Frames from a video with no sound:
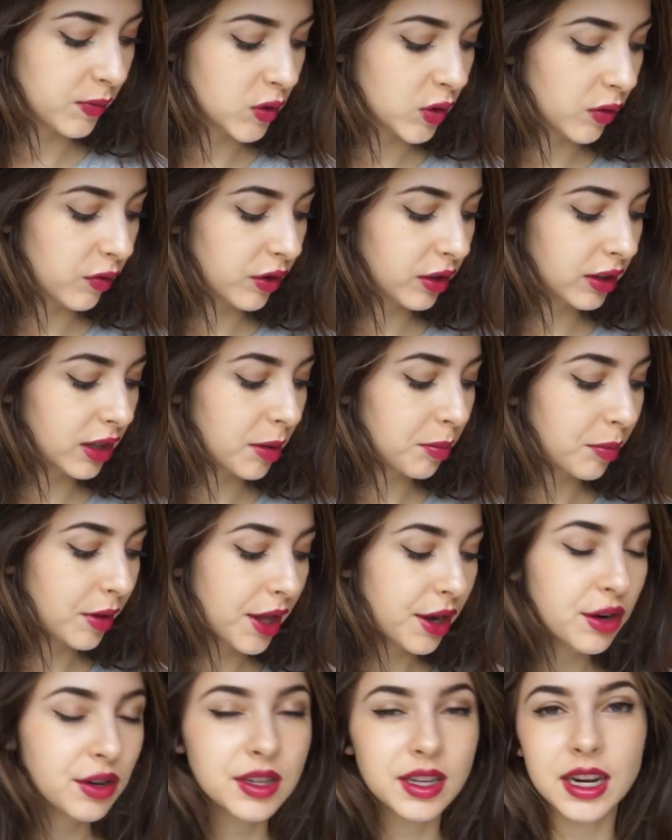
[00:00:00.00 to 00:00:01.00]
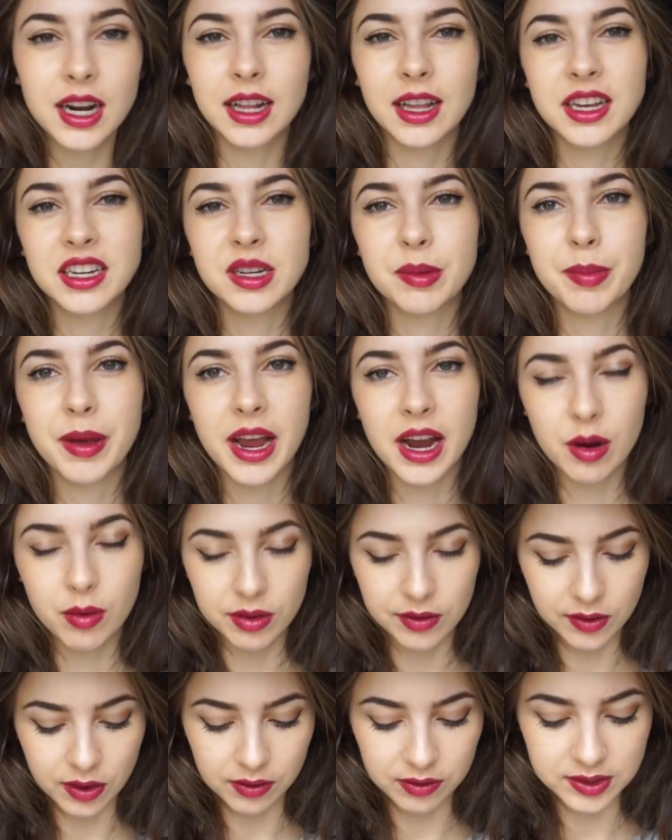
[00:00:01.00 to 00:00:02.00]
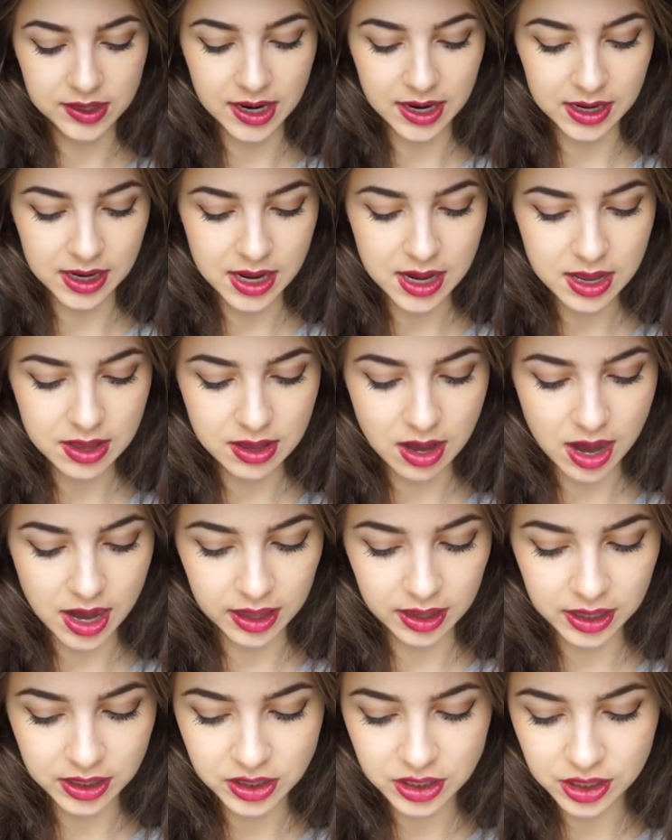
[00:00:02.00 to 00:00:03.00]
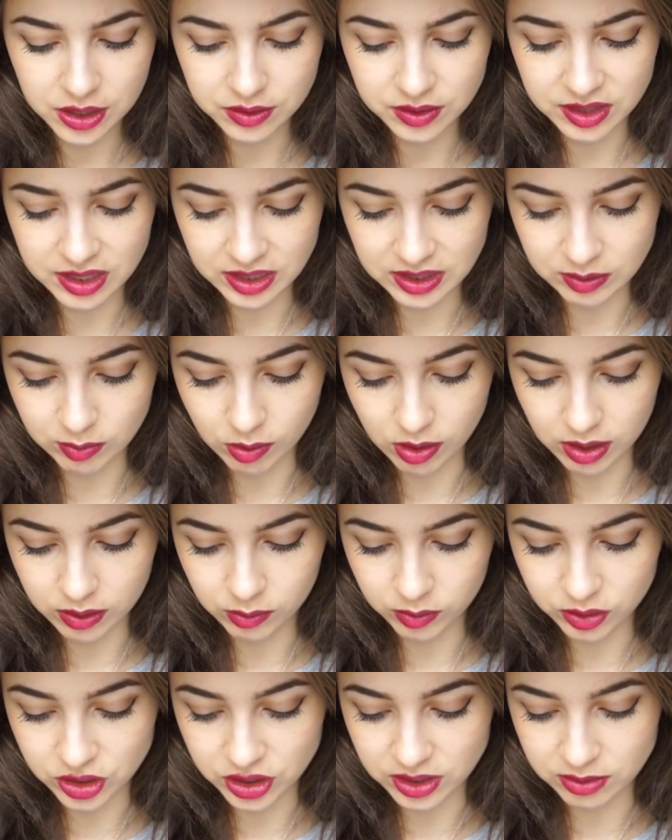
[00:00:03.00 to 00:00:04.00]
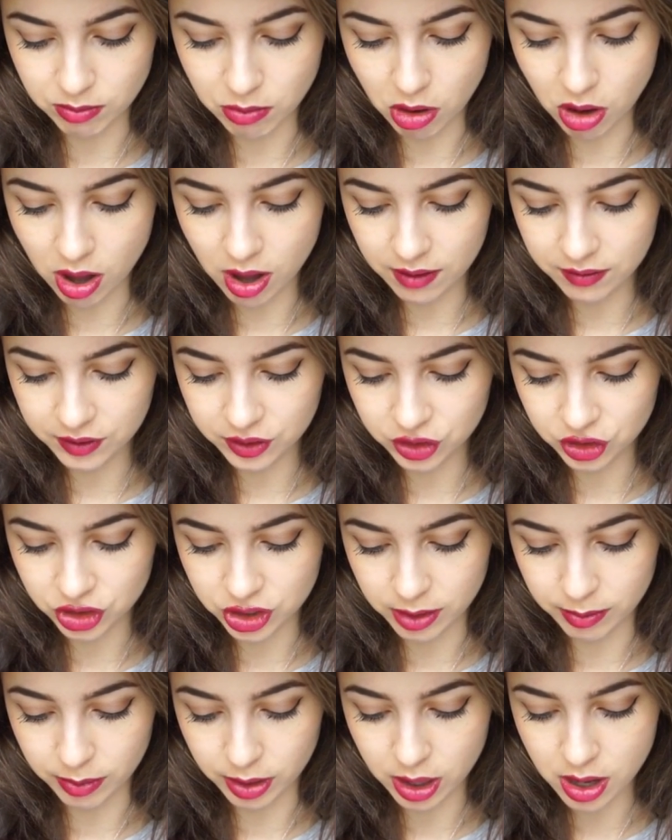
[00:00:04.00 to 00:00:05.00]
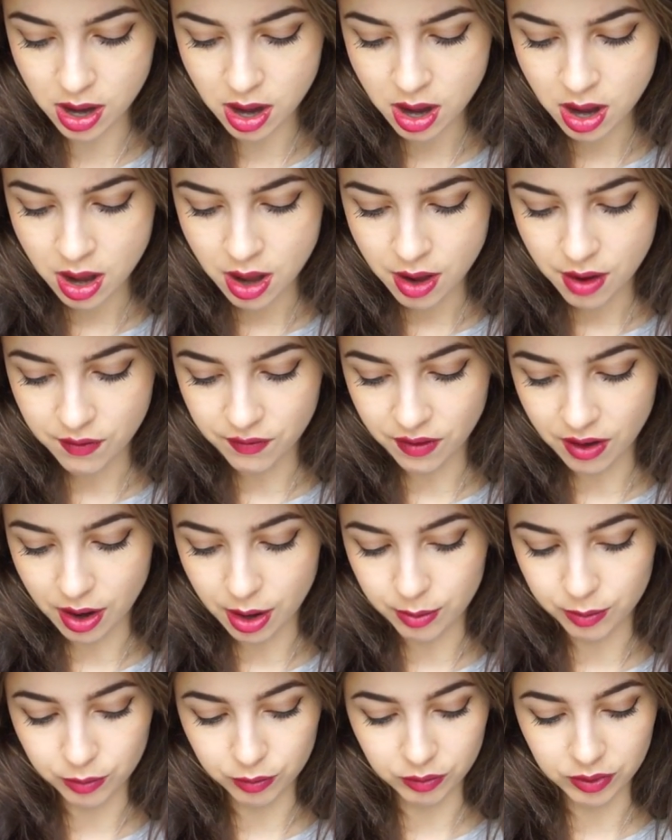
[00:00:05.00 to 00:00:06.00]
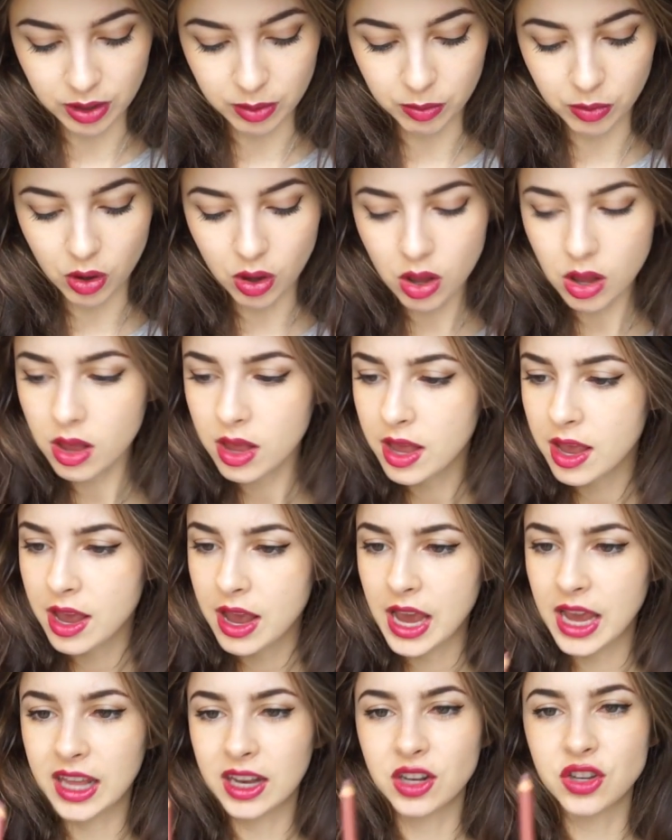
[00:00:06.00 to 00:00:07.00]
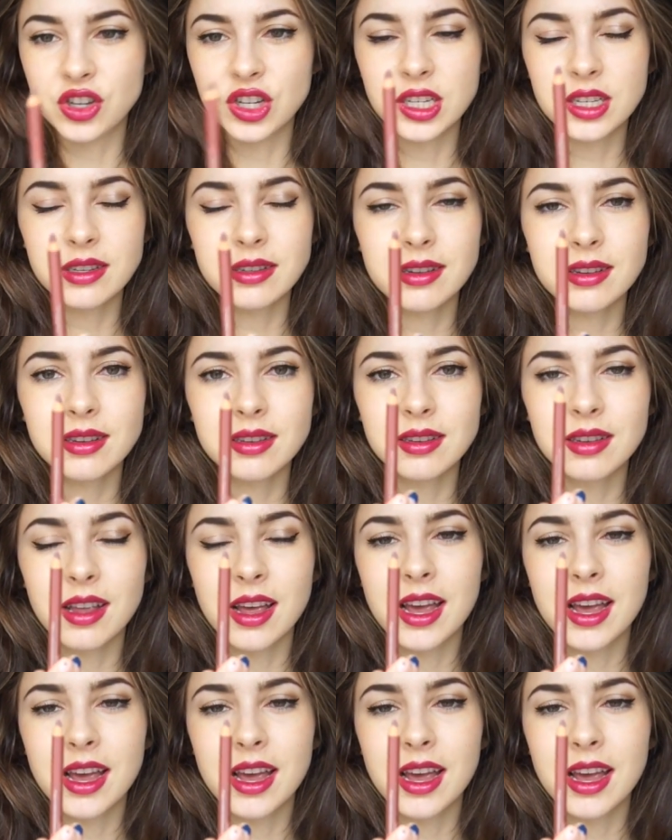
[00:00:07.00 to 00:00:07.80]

So for lip liners that I like to pair with Velvet Teddy, I like to use this one, which is Mauve Shimmer from Rimmel, and it's just this